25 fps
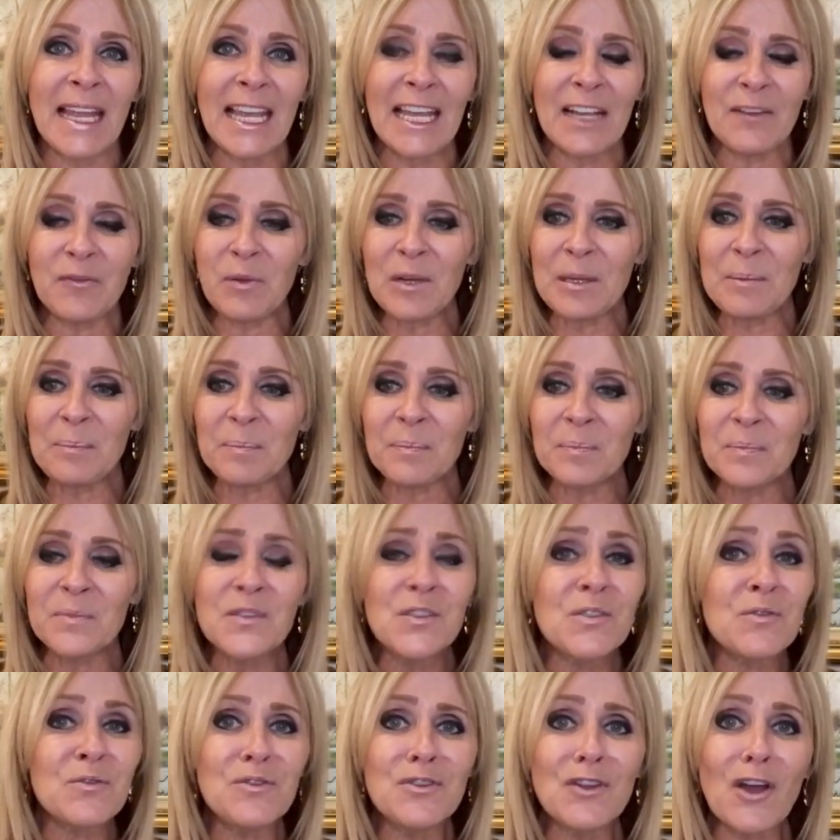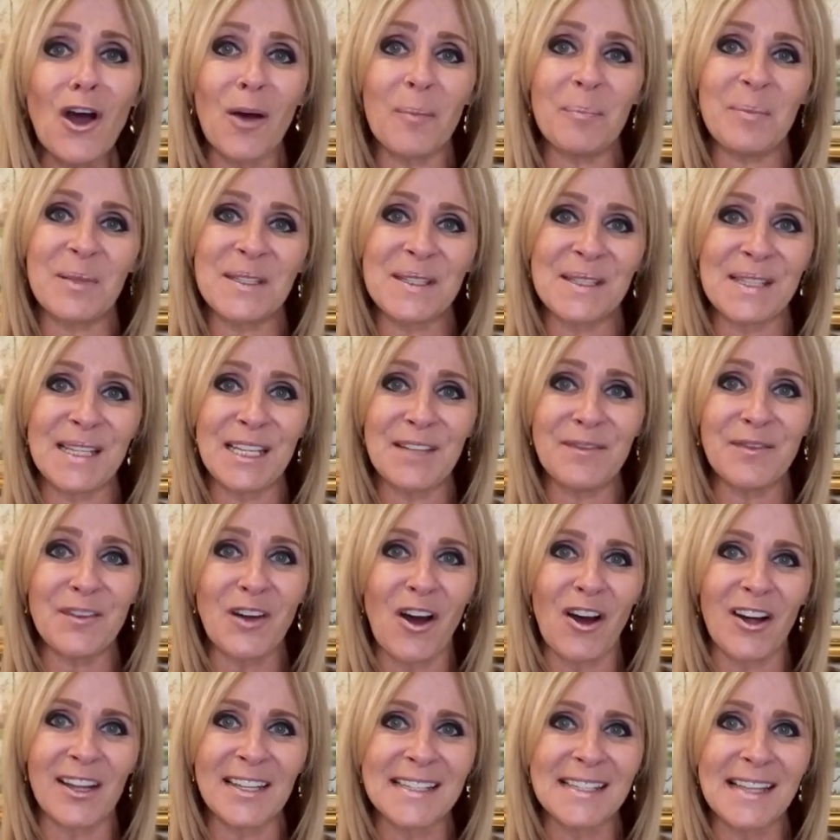if we do not perceive
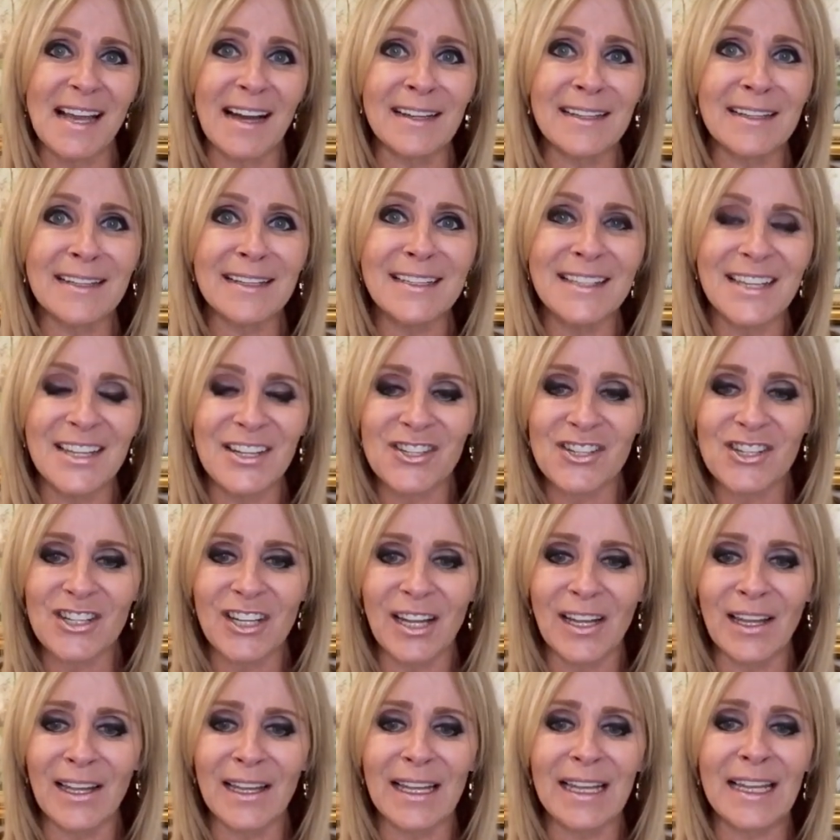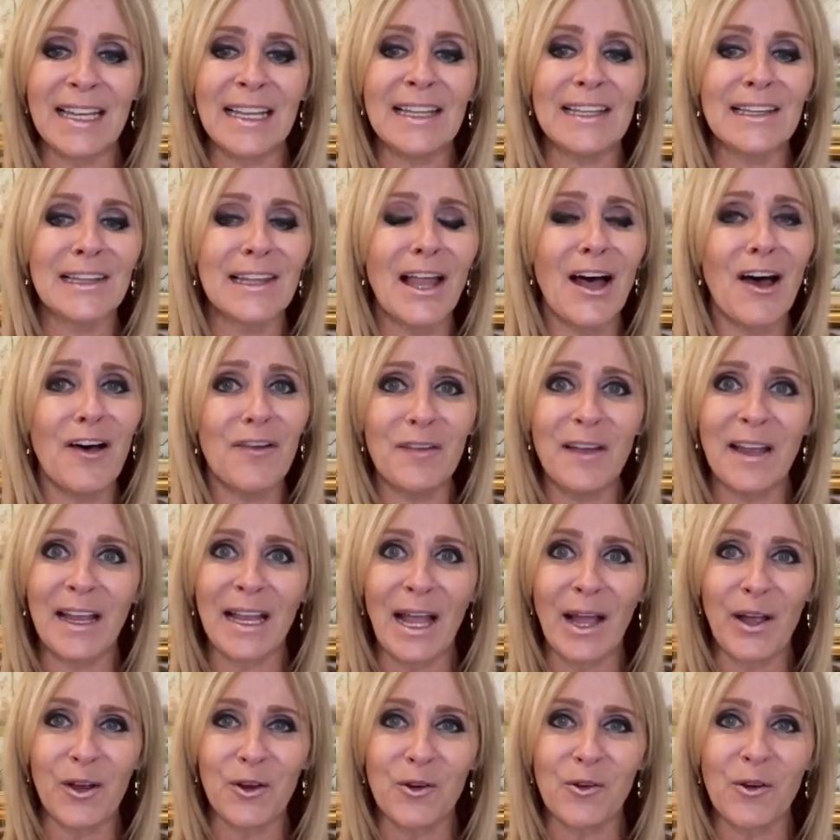God as unconditionally
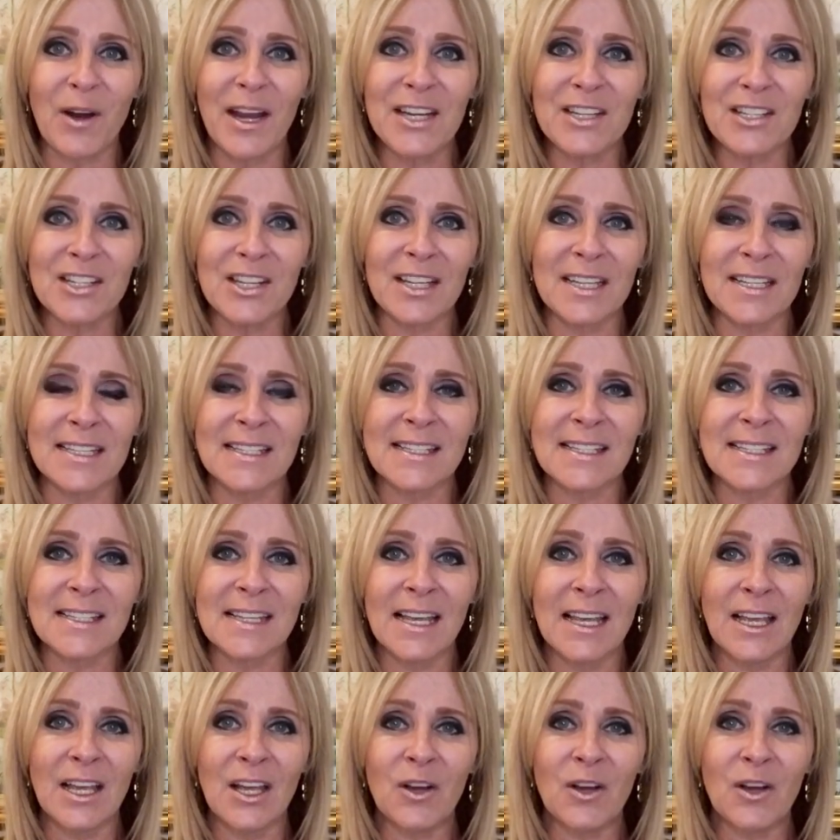loving and gracious,